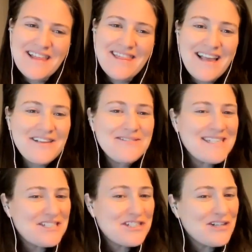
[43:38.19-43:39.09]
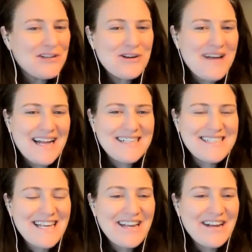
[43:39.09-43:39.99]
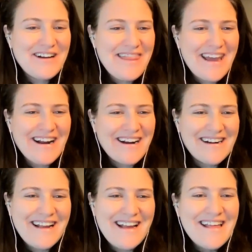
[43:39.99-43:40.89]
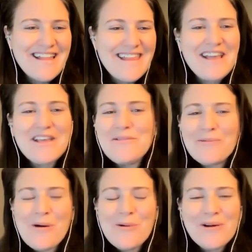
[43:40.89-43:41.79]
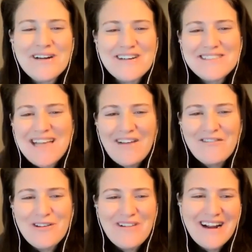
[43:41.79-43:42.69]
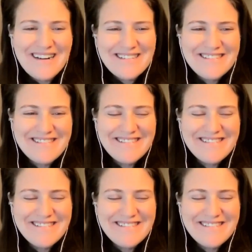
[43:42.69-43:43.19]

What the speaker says: Thank you, digital nomads here and there. Thank you, remote workers everywhere.